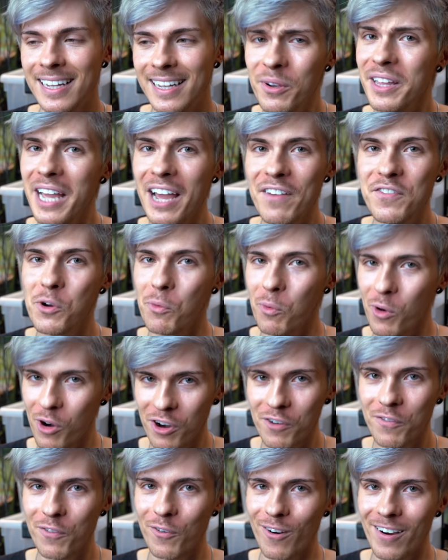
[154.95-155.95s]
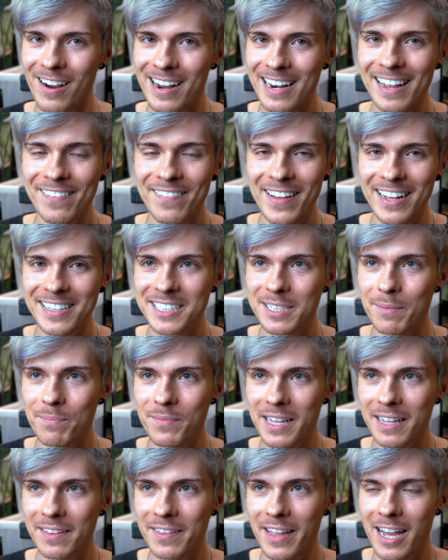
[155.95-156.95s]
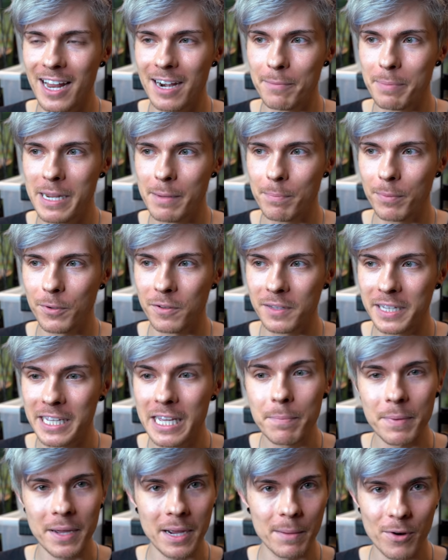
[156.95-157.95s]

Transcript: Really have to work for it, and that's something that people keeping